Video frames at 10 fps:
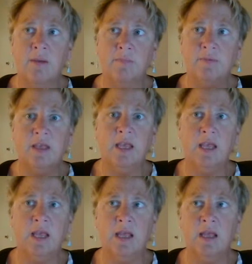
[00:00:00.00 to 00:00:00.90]

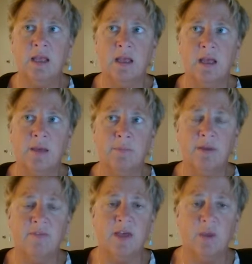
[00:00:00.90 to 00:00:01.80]
seeking
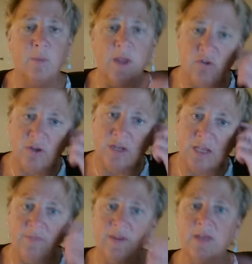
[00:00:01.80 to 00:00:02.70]
evaluation,
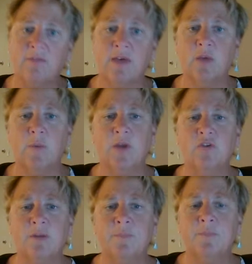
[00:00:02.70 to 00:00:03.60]
giving
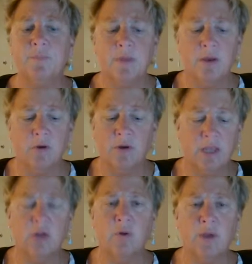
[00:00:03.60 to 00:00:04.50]
evaluation, or
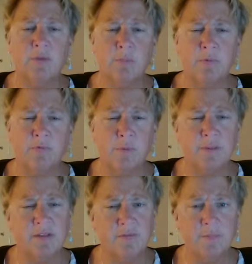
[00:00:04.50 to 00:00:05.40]
giving
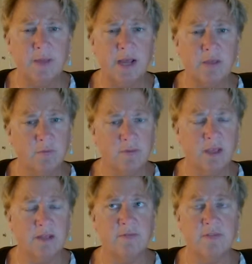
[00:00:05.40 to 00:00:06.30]
performance feedback. Those
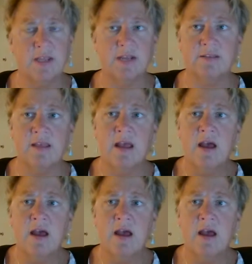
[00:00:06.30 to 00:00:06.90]
kinds of things